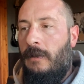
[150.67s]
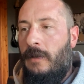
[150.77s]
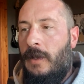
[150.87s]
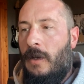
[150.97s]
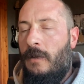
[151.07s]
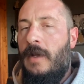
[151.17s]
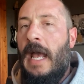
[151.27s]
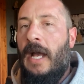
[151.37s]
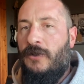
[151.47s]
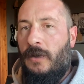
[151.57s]

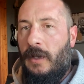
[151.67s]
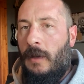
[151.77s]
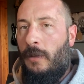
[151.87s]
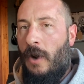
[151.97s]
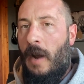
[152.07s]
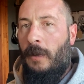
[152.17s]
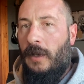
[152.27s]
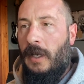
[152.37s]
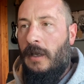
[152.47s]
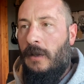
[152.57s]
naturally and
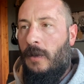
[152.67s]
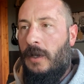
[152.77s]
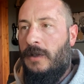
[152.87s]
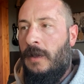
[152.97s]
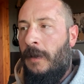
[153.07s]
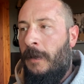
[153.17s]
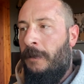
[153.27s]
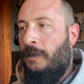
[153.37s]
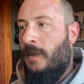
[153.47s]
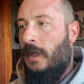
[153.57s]
properly. In other words,
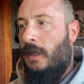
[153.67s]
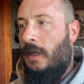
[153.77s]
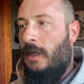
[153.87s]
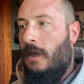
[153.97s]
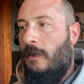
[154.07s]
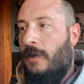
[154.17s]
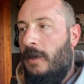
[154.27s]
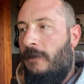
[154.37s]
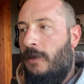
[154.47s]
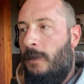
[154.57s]

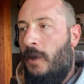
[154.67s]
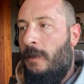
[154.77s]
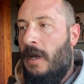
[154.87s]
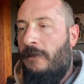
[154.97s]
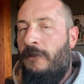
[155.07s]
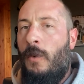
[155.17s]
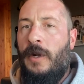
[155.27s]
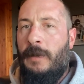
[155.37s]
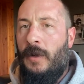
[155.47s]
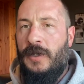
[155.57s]
if you put them at
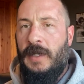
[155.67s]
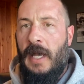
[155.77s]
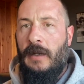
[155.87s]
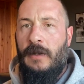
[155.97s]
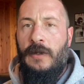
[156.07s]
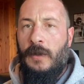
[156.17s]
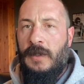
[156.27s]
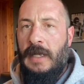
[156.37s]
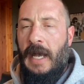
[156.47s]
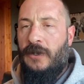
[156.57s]
40% to do a
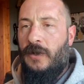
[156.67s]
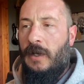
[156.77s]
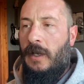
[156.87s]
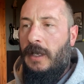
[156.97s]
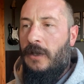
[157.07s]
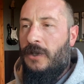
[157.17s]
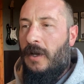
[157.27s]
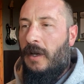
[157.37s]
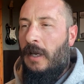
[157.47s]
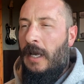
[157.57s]
snatch or a clean and
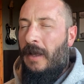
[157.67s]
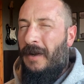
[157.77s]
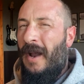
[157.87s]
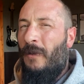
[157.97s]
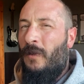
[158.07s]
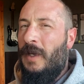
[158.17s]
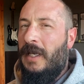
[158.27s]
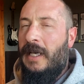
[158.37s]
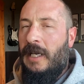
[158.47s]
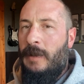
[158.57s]
jerk, they're not
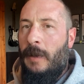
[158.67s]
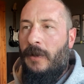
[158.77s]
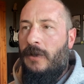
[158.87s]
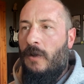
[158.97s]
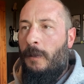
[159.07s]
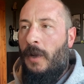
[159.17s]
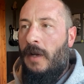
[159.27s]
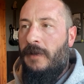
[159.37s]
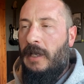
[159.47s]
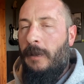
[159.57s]
really going to be able to do it
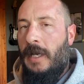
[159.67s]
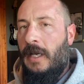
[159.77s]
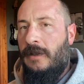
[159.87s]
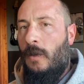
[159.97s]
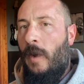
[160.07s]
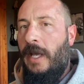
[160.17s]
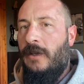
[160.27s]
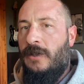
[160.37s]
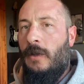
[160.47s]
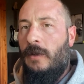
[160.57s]
perfectly because the weight
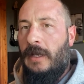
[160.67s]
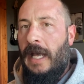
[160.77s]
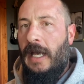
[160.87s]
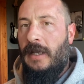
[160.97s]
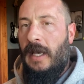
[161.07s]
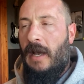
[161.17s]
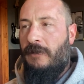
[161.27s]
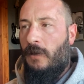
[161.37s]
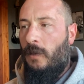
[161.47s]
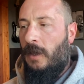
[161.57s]
is so light. They
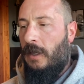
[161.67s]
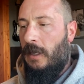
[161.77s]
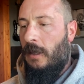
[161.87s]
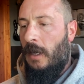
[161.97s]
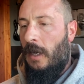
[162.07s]
have to really